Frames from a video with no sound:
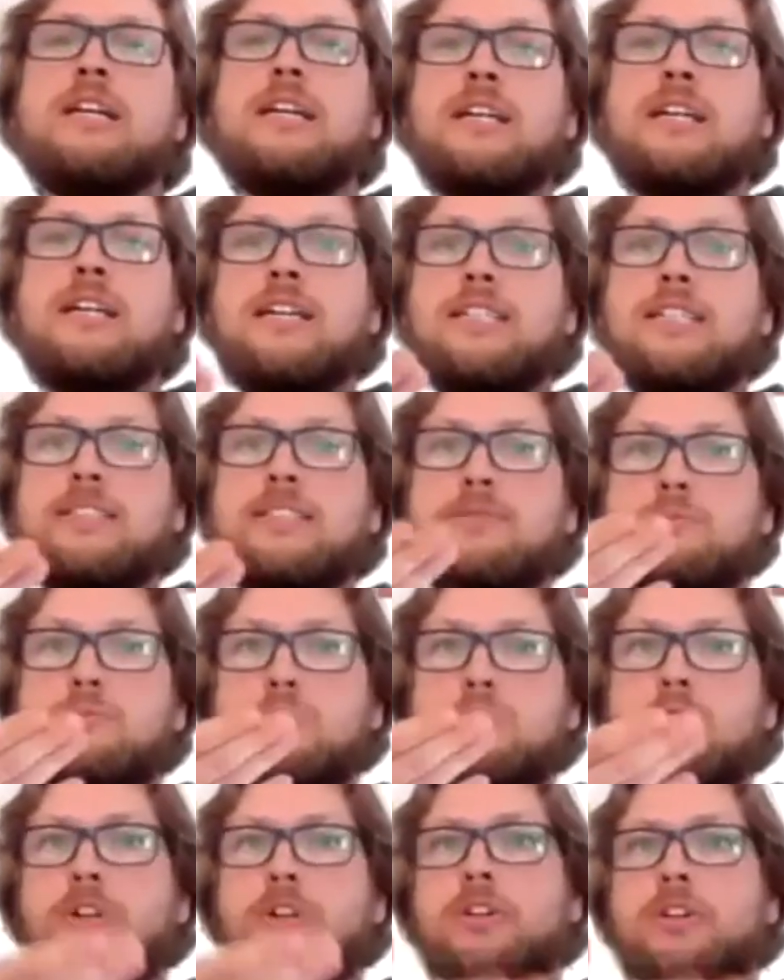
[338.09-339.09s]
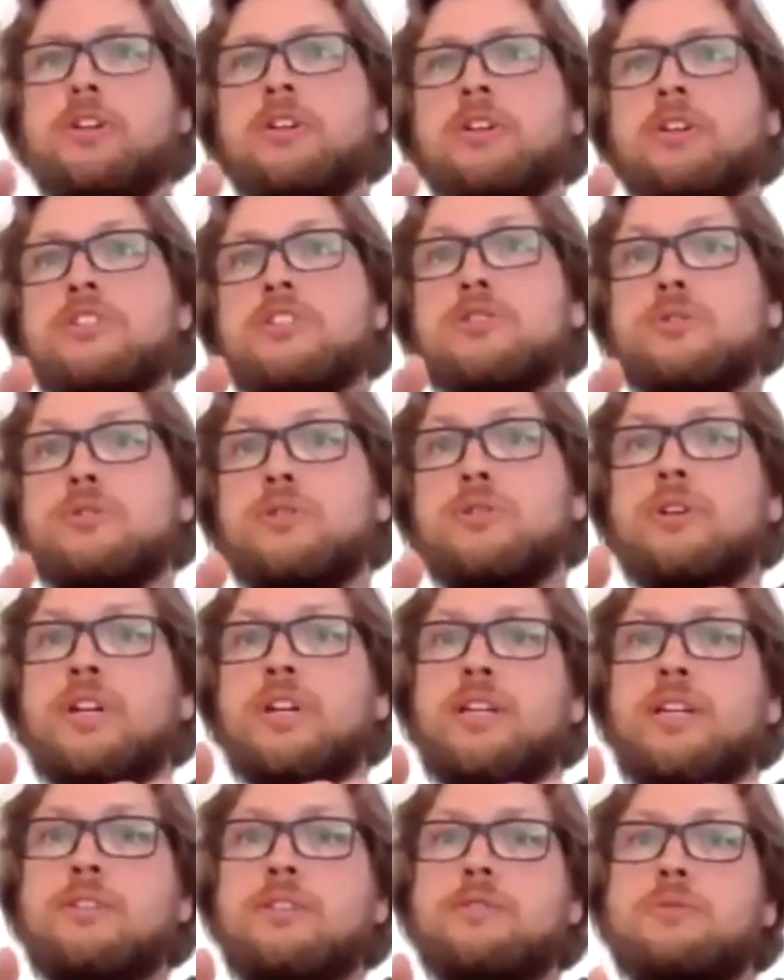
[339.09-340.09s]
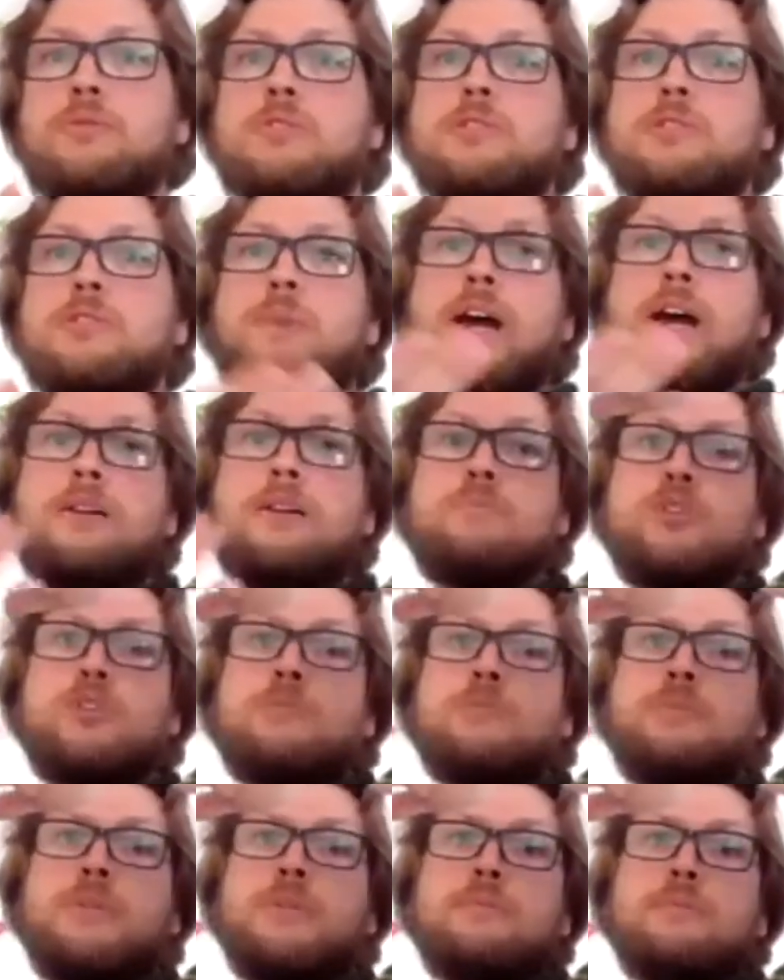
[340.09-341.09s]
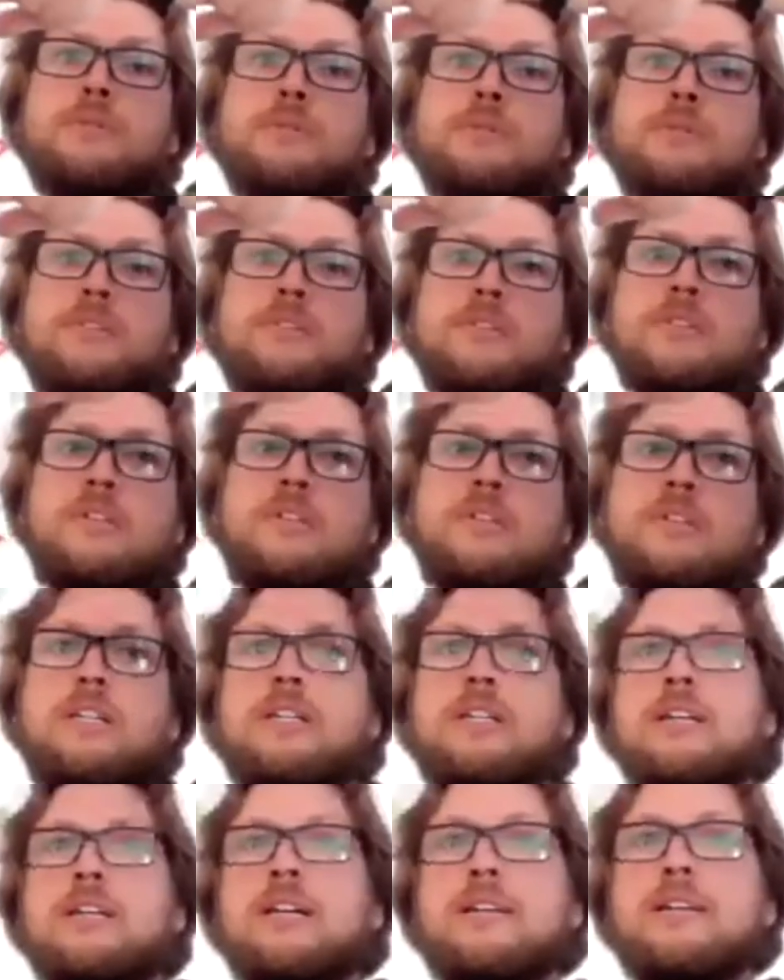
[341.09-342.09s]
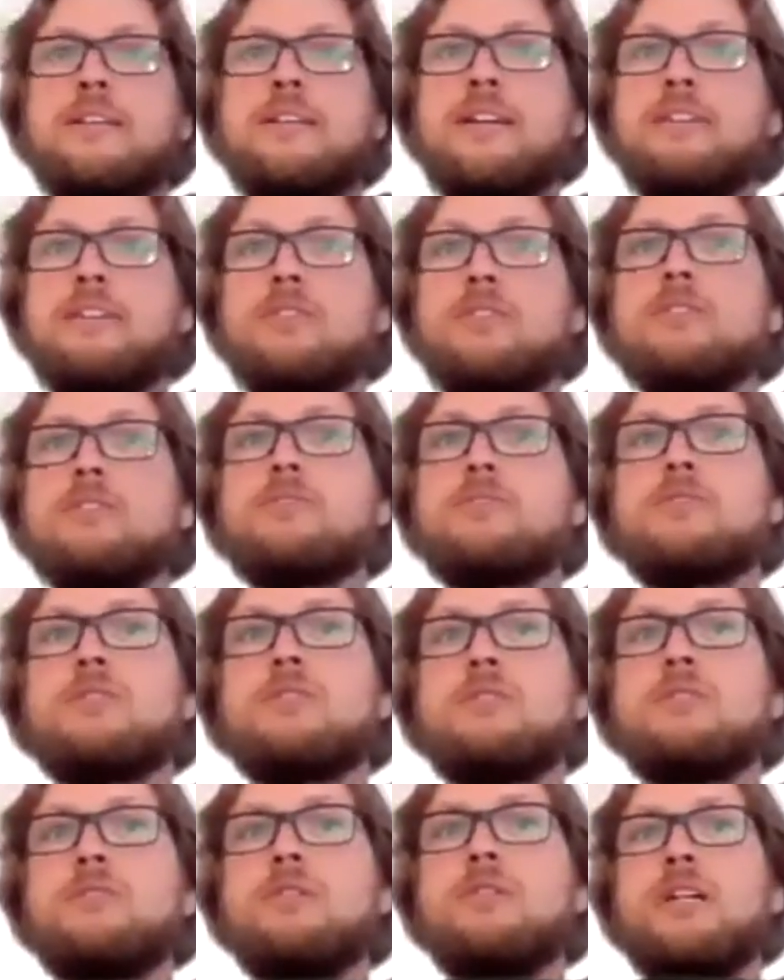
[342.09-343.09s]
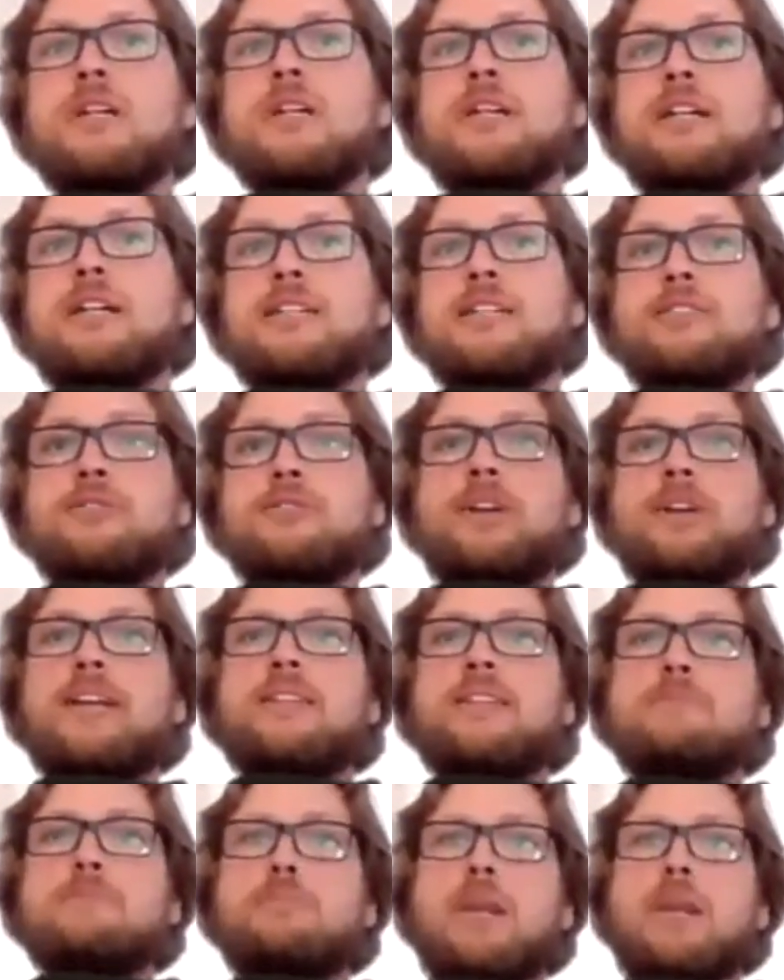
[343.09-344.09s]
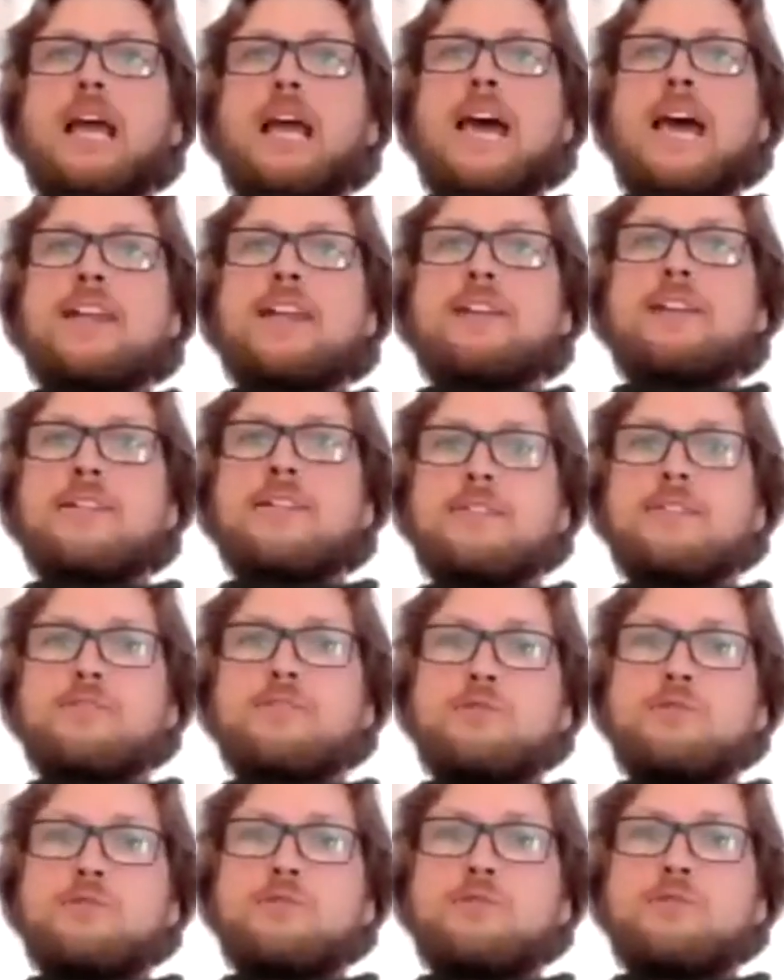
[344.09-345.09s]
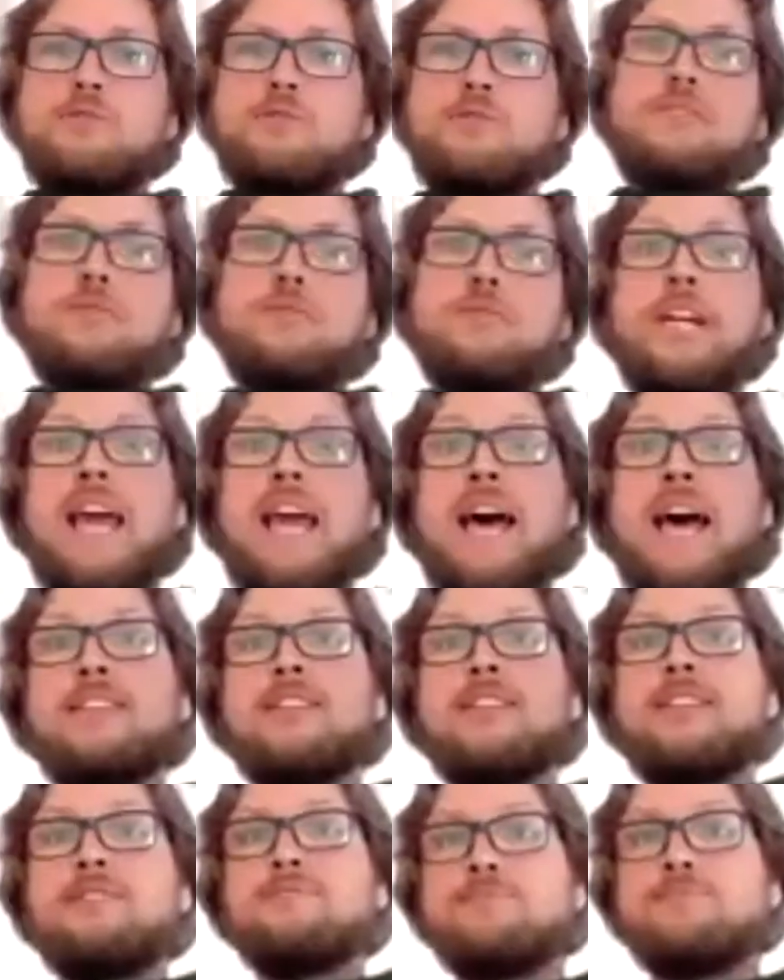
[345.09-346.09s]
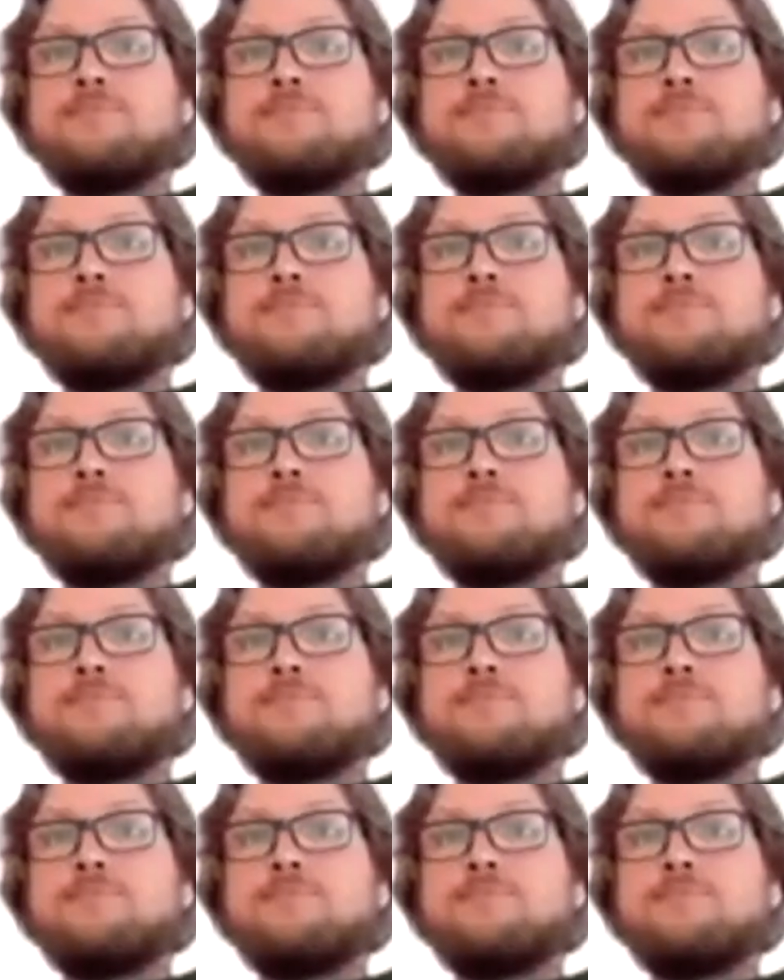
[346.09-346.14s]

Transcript: and work on a story to inspire more people. And they can also create a plan to make it a reality.